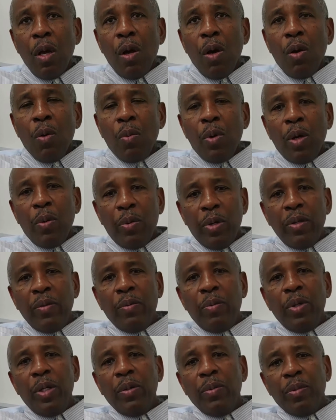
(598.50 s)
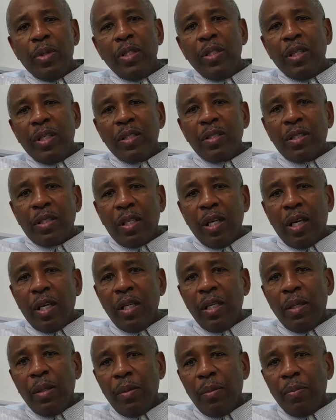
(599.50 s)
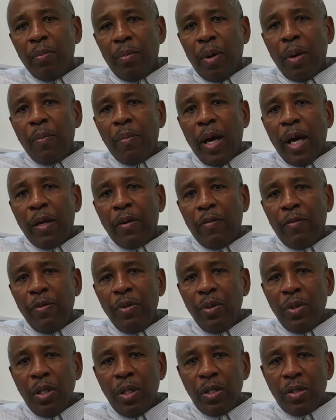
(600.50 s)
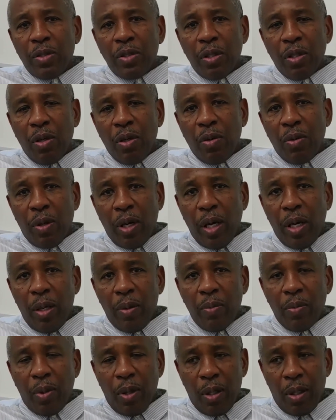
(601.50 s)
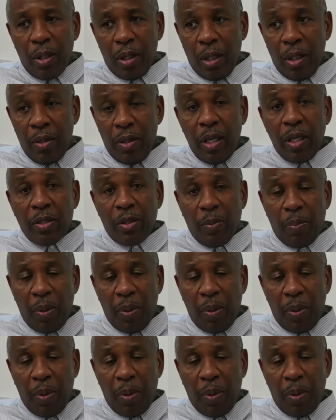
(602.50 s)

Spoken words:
Well, we did a study back a few years ago, and there's a